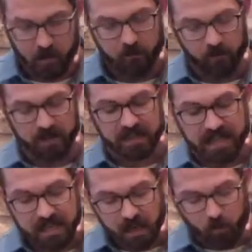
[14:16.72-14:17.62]
For in
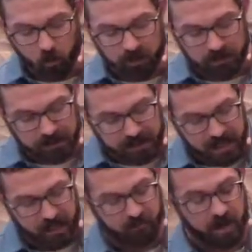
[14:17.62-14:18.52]
him we
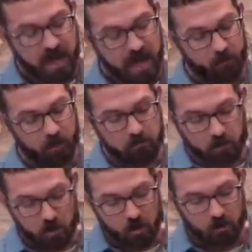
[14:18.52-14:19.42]
live and we
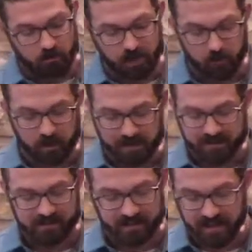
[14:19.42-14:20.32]
move and we
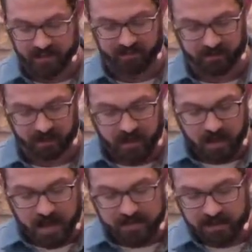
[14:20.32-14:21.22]
exist,
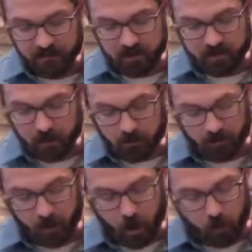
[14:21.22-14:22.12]
as even some of
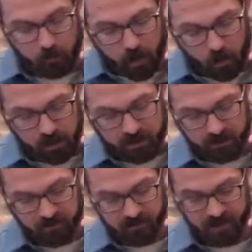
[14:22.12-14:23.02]
your own poets
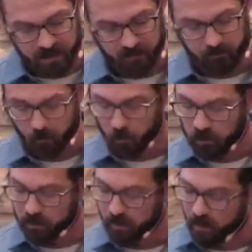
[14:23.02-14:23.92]
have said, for
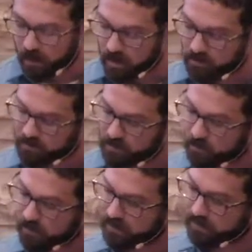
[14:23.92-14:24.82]
we are
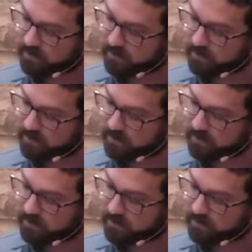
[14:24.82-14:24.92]
also his